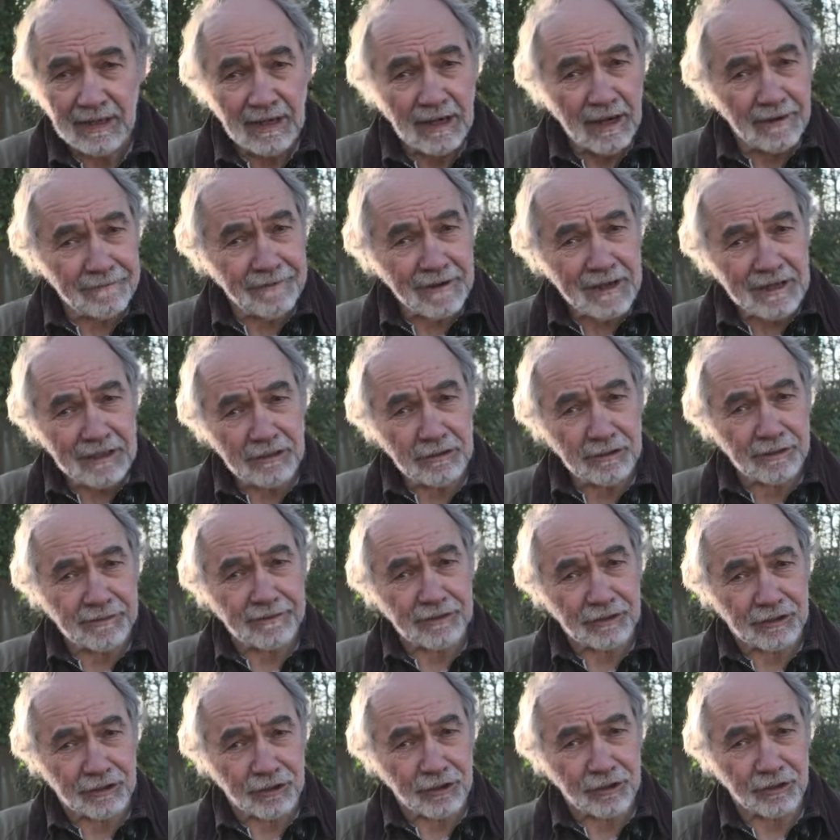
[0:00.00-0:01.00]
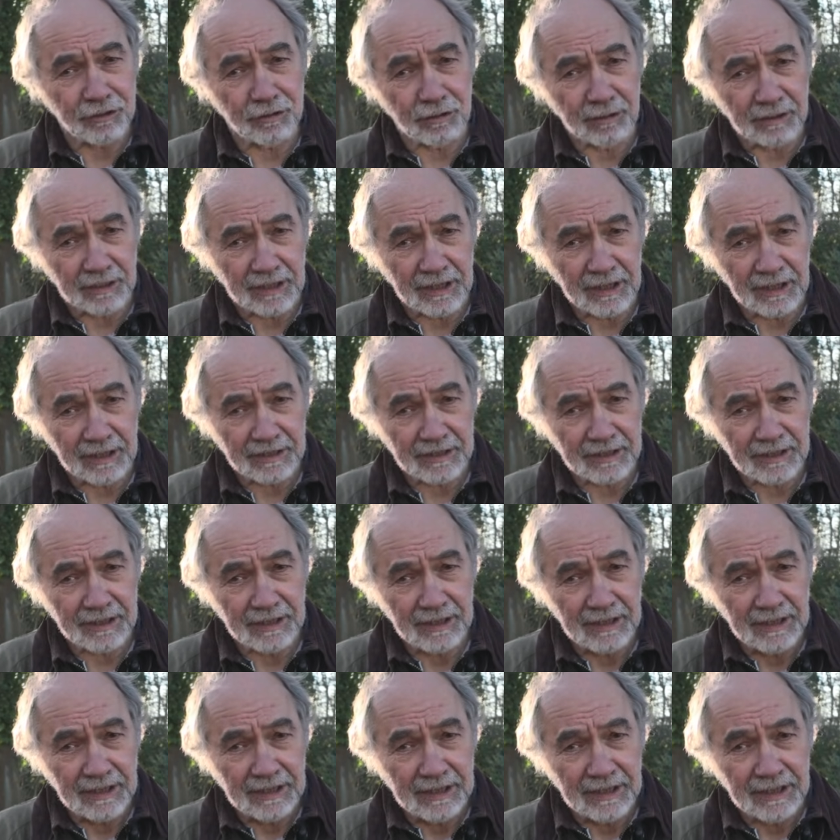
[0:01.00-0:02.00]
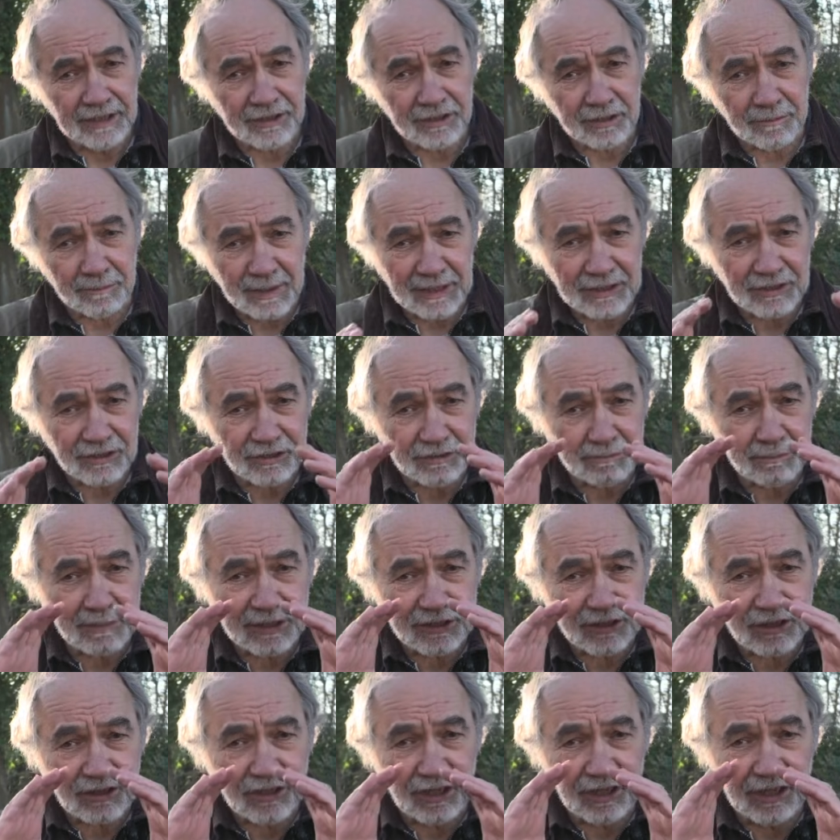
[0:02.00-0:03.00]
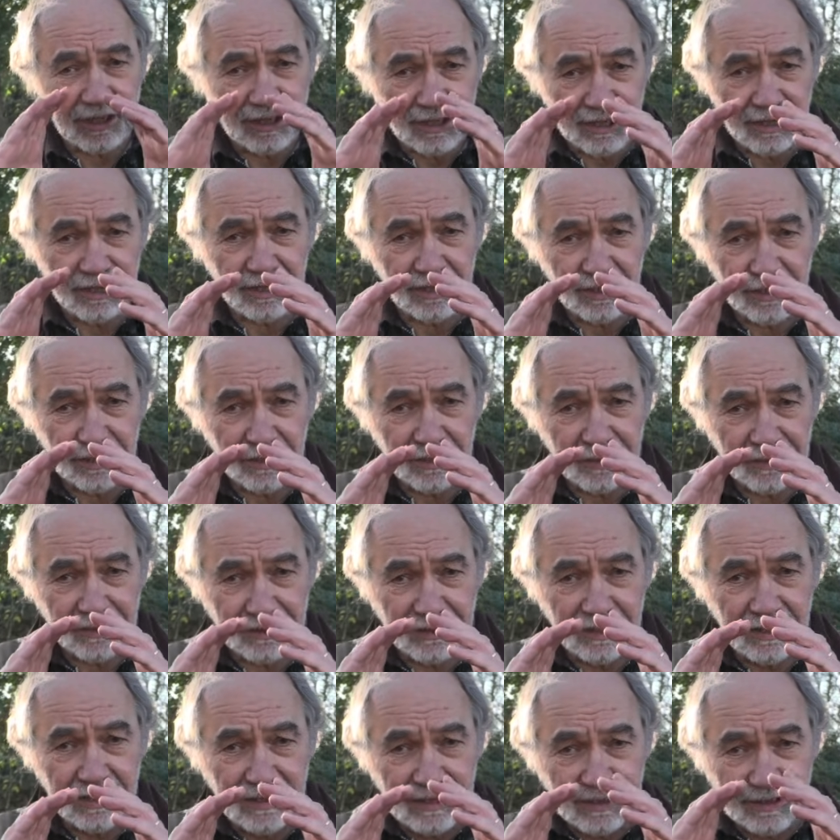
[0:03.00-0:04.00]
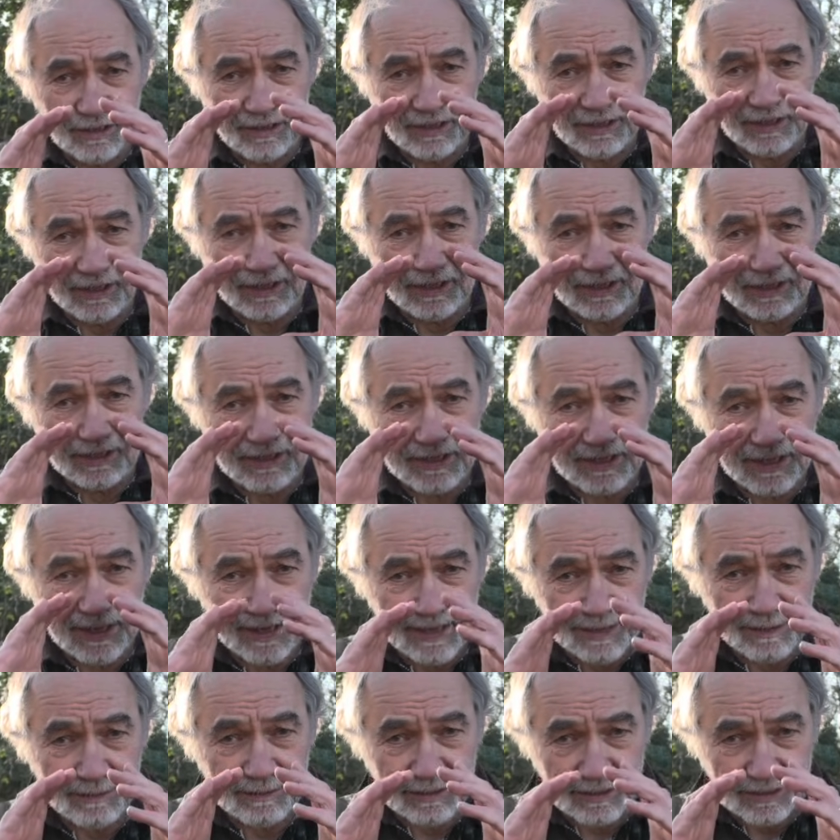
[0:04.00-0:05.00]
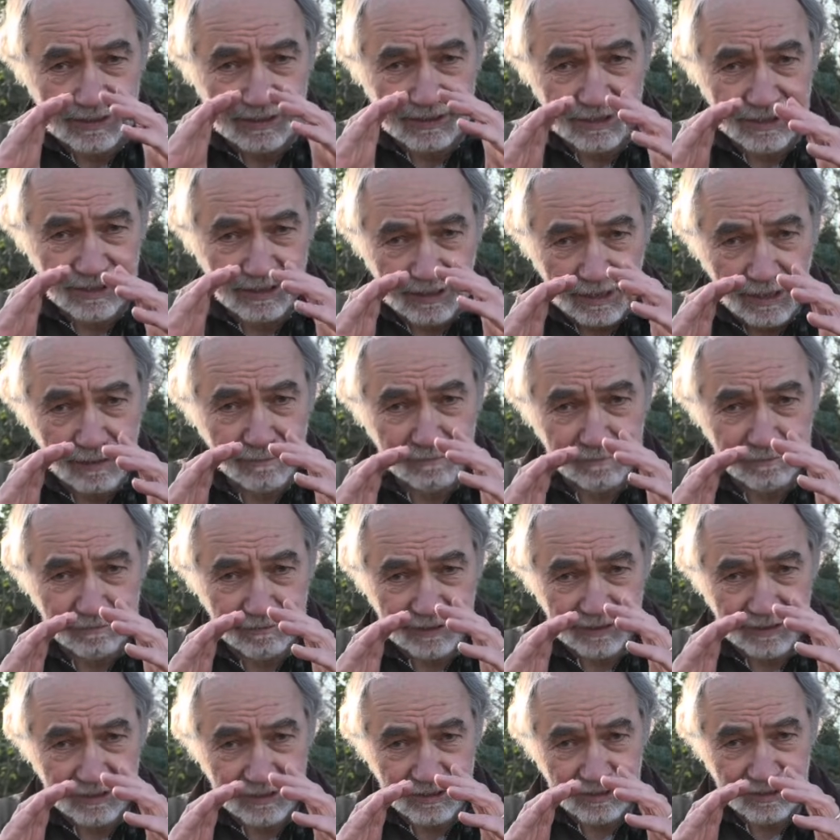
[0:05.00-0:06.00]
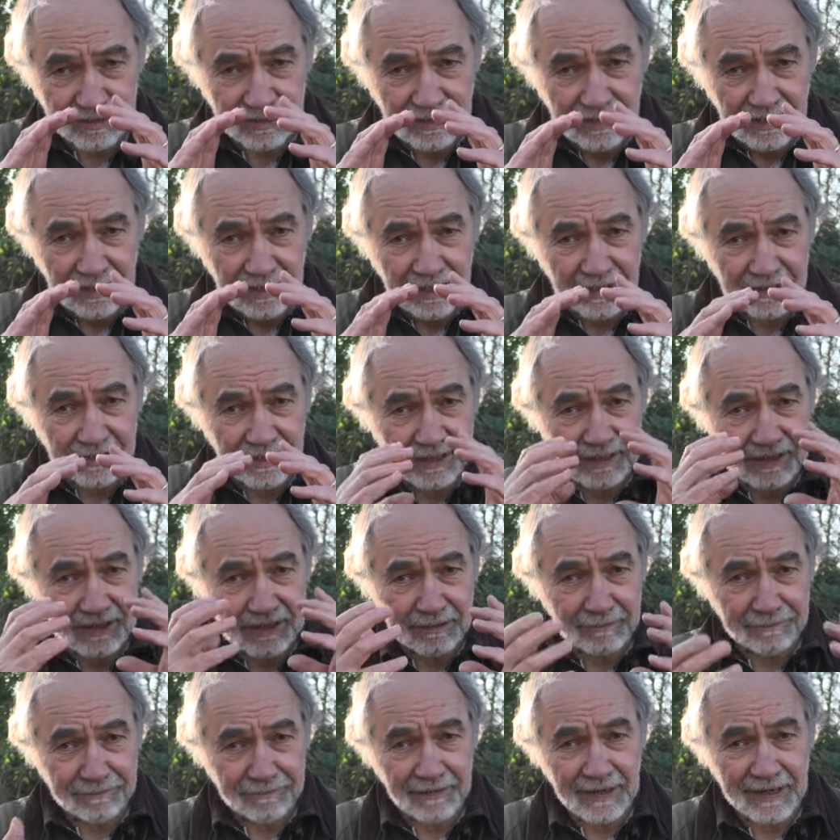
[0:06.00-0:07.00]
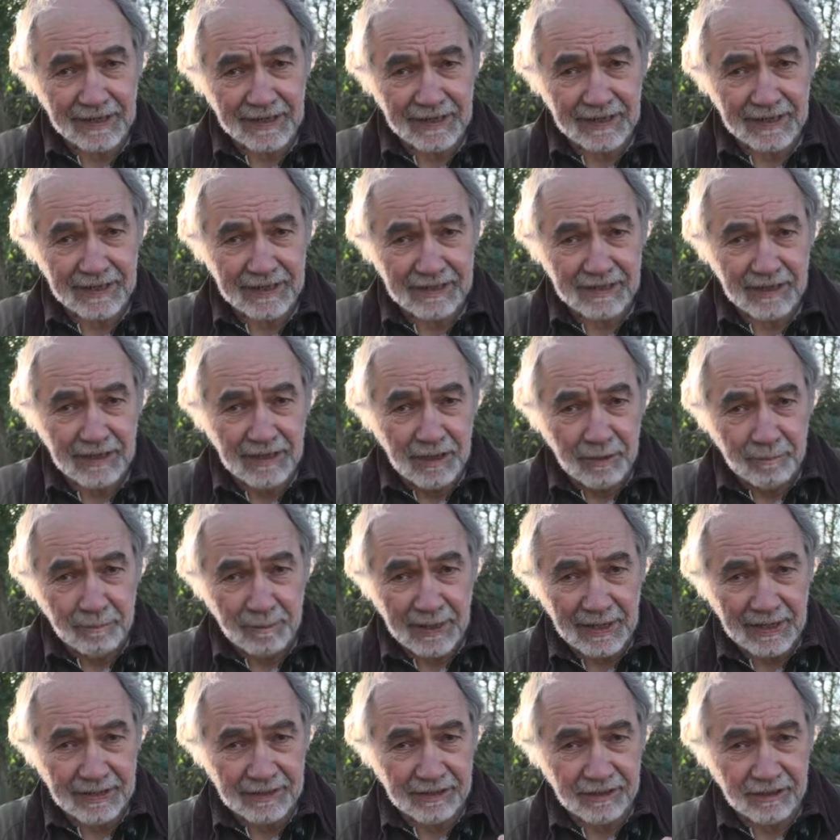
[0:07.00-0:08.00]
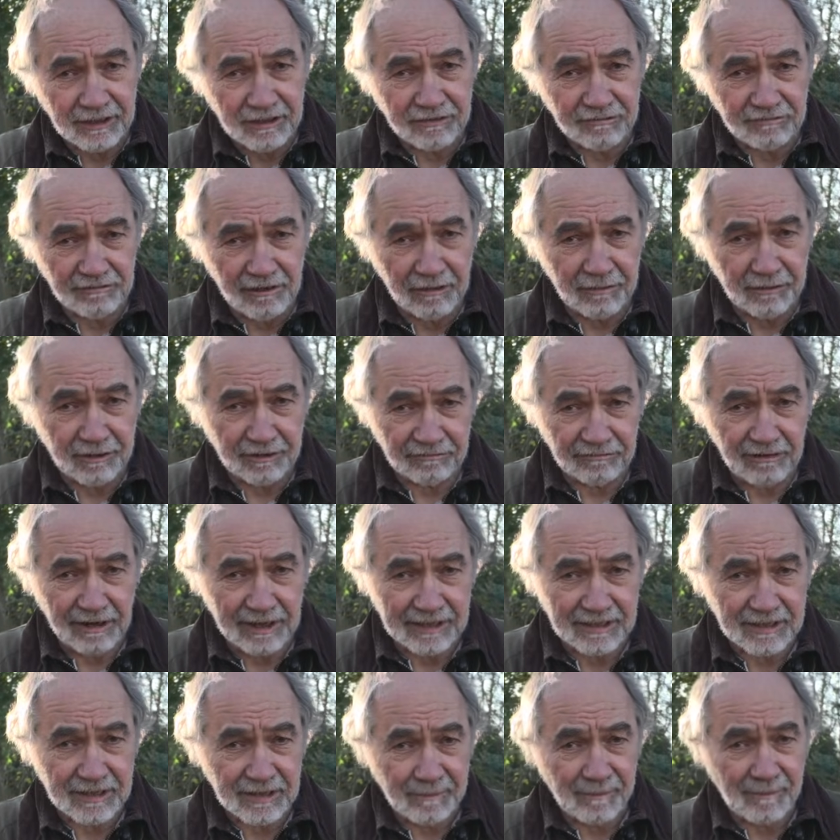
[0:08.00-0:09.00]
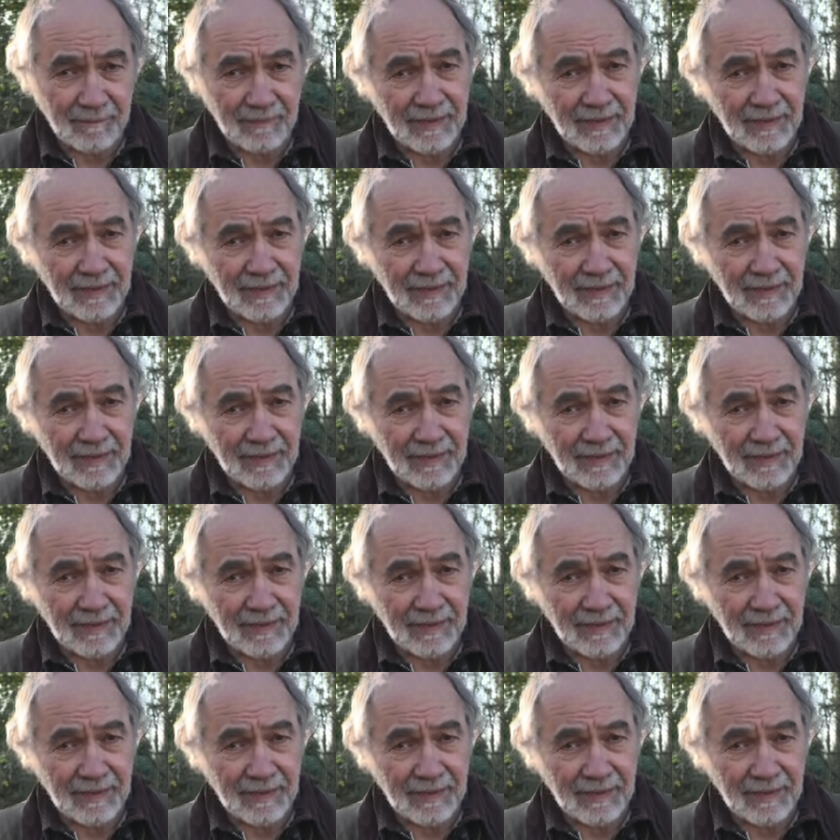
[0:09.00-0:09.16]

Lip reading: A very useful shortcut is to measure the girth, the circumference, and then divide by the growth rate.